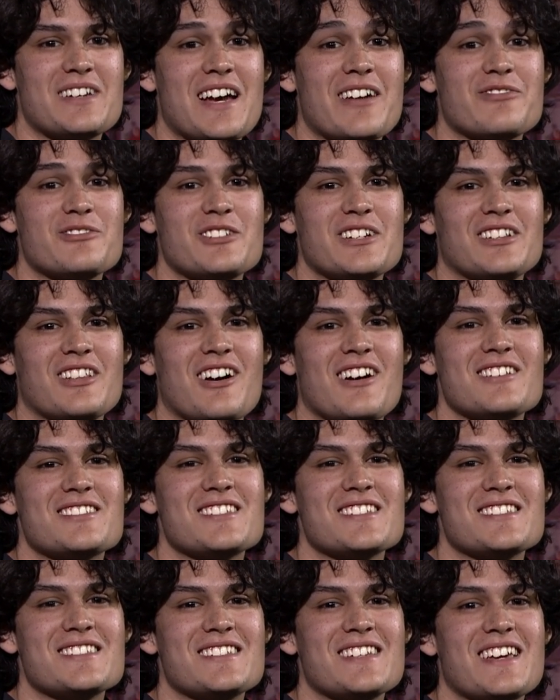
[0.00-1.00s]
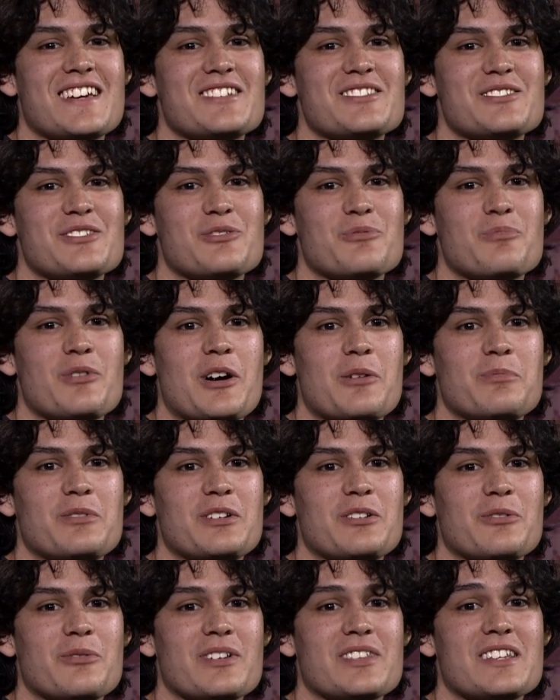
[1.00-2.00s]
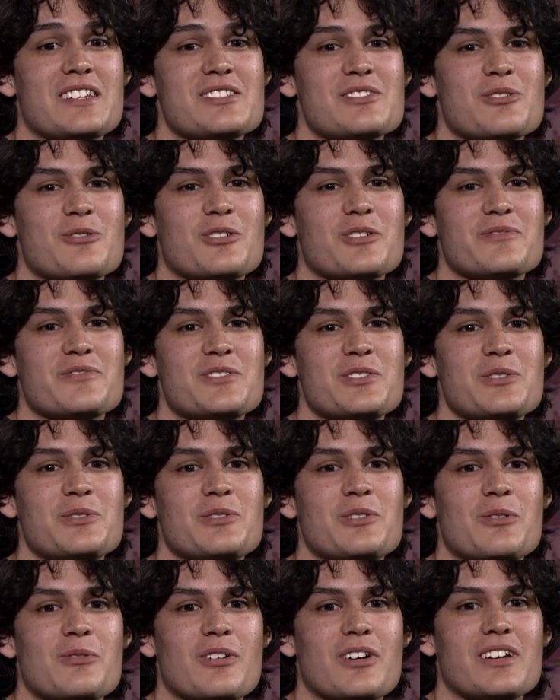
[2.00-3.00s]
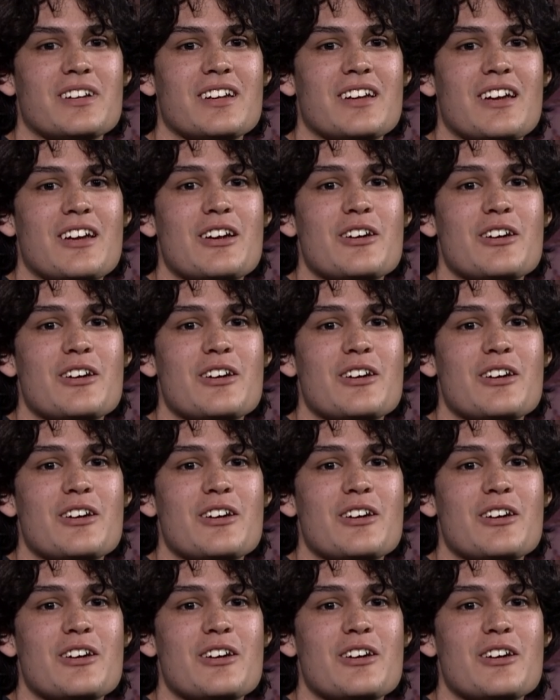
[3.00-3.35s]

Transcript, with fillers: after a loss to C S U Pueblo with a score of two to one.